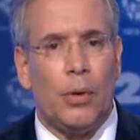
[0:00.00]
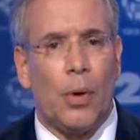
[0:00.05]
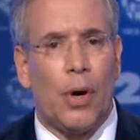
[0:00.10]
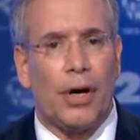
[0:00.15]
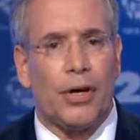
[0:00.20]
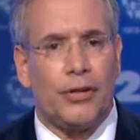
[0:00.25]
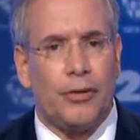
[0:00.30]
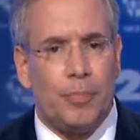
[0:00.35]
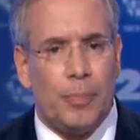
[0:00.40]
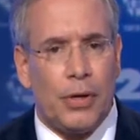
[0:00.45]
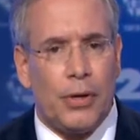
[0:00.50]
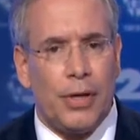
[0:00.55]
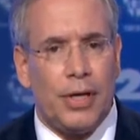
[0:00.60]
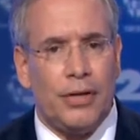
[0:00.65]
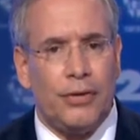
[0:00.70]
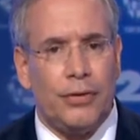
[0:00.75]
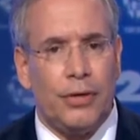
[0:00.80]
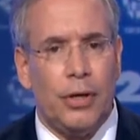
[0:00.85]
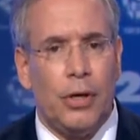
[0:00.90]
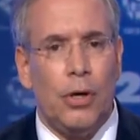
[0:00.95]
who are
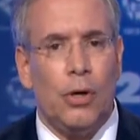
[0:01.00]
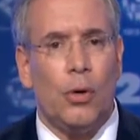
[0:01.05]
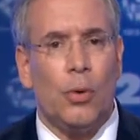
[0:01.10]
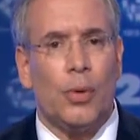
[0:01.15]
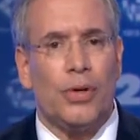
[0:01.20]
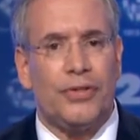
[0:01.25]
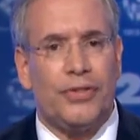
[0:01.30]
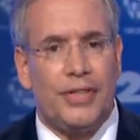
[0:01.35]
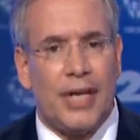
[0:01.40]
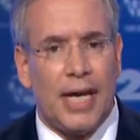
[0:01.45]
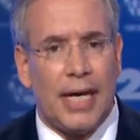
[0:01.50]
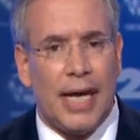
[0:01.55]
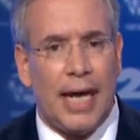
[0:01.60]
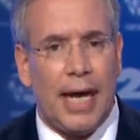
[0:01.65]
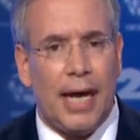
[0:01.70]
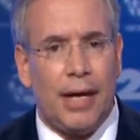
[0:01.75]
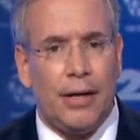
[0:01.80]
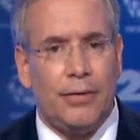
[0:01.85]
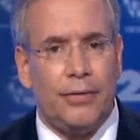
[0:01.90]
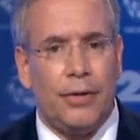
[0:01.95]
experienced, who are steady
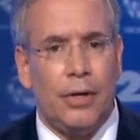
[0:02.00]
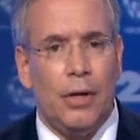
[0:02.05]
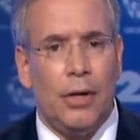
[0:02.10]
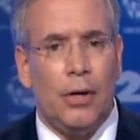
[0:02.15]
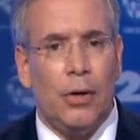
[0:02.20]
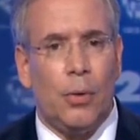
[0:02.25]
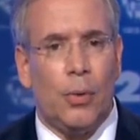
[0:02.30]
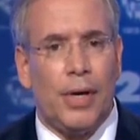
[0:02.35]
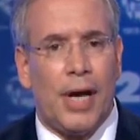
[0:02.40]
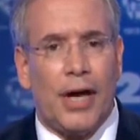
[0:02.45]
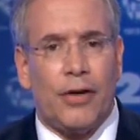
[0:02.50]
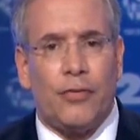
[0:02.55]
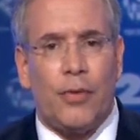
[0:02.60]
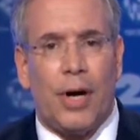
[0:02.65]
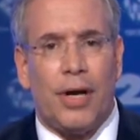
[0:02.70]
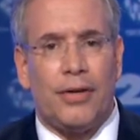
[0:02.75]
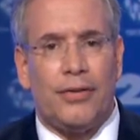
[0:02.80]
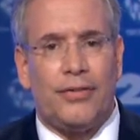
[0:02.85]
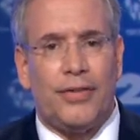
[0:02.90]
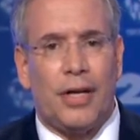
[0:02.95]
hands. We're not
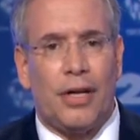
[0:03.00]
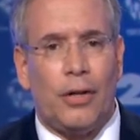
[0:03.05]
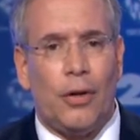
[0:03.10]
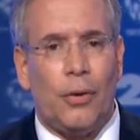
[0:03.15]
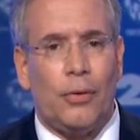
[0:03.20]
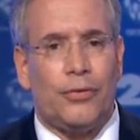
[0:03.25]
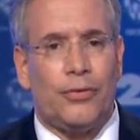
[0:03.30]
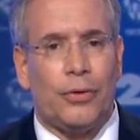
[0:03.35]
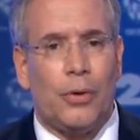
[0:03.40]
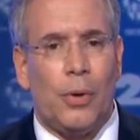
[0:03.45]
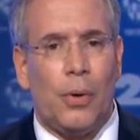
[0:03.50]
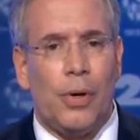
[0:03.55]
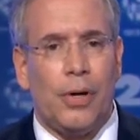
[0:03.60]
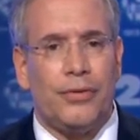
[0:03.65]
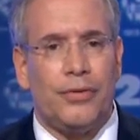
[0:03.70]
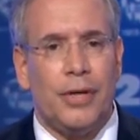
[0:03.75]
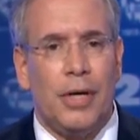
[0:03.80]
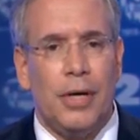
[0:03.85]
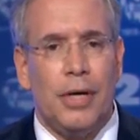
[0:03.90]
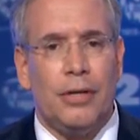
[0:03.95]
trying to settle old
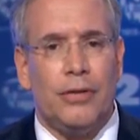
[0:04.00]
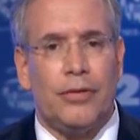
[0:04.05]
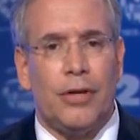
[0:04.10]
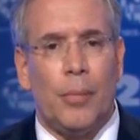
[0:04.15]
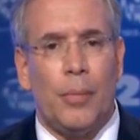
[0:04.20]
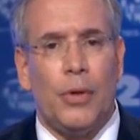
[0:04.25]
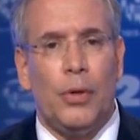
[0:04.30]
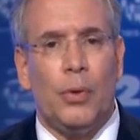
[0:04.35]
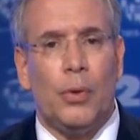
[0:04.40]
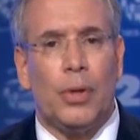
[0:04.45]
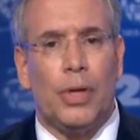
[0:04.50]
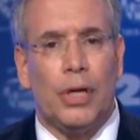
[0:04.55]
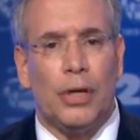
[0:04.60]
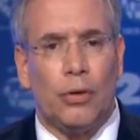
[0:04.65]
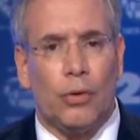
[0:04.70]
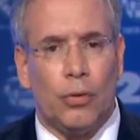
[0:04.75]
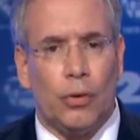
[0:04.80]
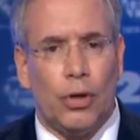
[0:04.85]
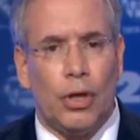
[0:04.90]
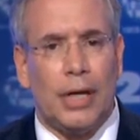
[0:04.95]
scores. Someone who
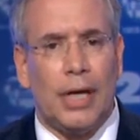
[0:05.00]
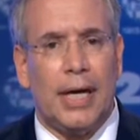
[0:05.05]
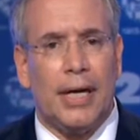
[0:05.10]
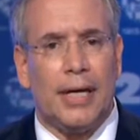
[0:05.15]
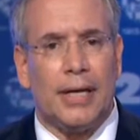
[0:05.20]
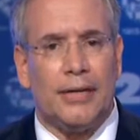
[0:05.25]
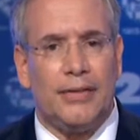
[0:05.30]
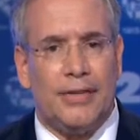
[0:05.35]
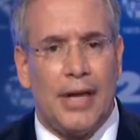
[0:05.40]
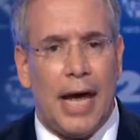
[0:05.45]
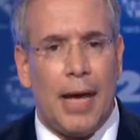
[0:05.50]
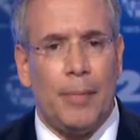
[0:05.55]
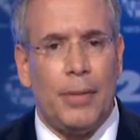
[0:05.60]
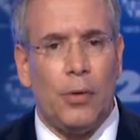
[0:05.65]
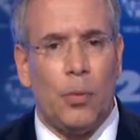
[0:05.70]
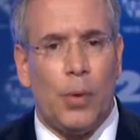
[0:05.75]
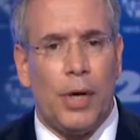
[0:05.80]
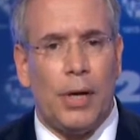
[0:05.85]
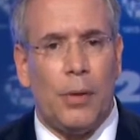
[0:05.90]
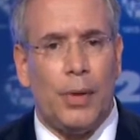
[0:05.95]
can look and
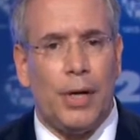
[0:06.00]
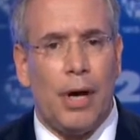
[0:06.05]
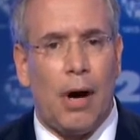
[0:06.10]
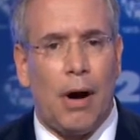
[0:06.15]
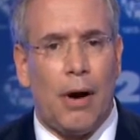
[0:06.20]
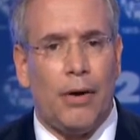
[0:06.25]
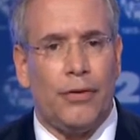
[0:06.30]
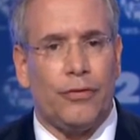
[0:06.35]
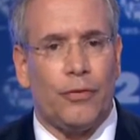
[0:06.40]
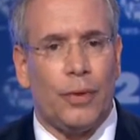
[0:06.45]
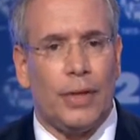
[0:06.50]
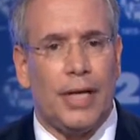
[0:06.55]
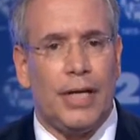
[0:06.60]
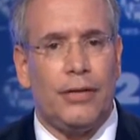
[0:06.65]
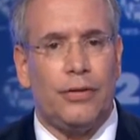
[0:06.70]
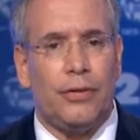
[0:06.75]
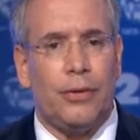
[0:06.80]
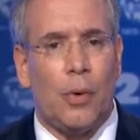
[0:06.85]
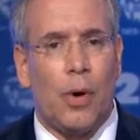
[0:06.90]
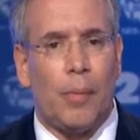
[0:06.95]
examine where we are as it
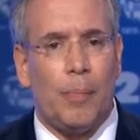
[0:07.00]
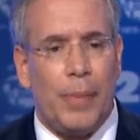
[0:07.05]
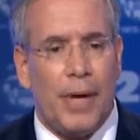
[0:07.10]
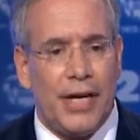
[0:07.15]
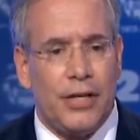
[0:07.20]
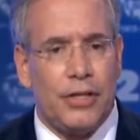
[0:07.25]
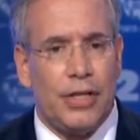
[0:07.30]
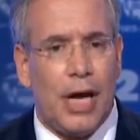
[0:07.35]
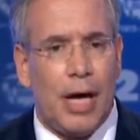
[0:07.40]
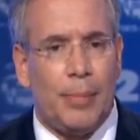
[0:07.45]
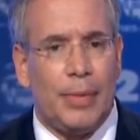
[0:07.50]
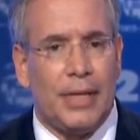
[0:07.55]
relates to our pension obligations.